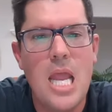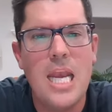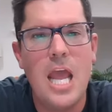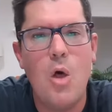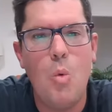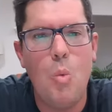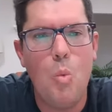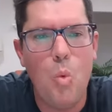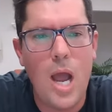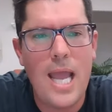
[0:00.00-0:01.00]
Now,
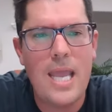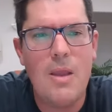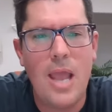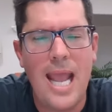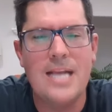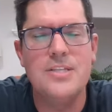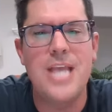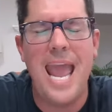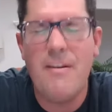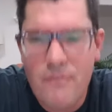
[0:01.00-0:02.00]
why has
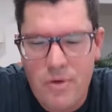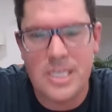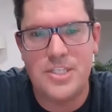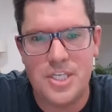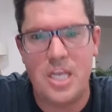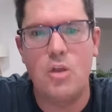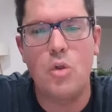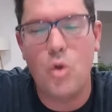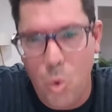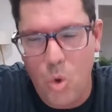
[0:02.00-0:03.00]
every
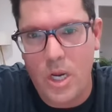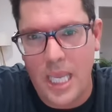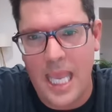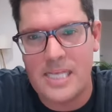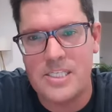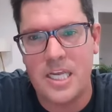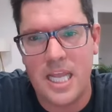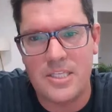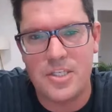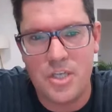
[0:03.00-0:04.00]
single court case
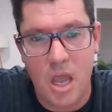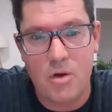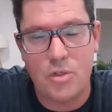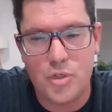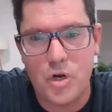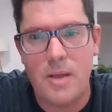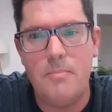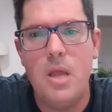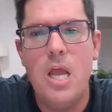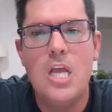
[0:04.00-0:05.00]
against Donald Trump
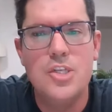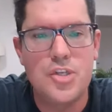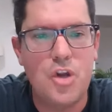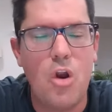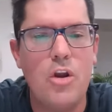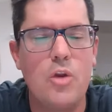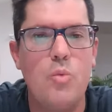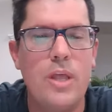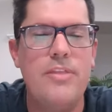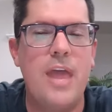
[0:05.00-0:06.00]
started
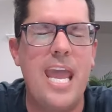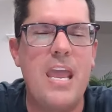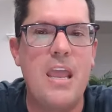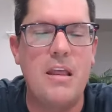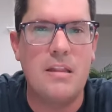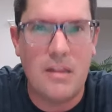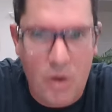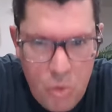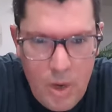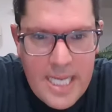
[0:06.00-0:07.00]
with a
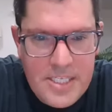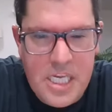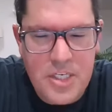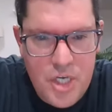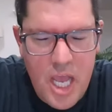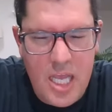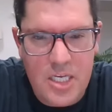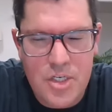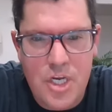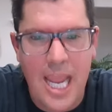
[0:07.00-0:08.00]
crazy
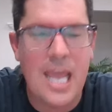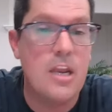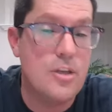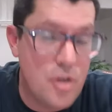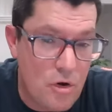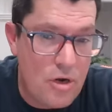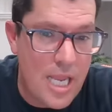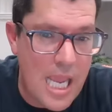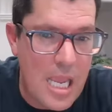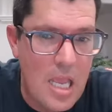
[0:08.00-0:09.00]
judge and
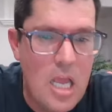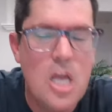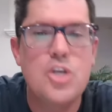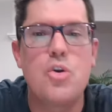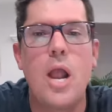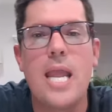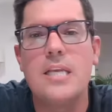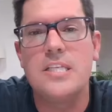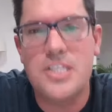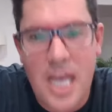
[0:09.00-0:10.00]
attorney trying
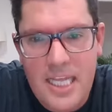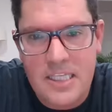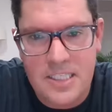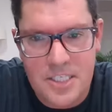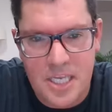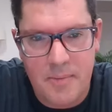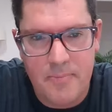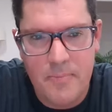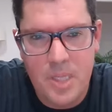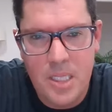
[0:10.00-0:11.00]
to silence him?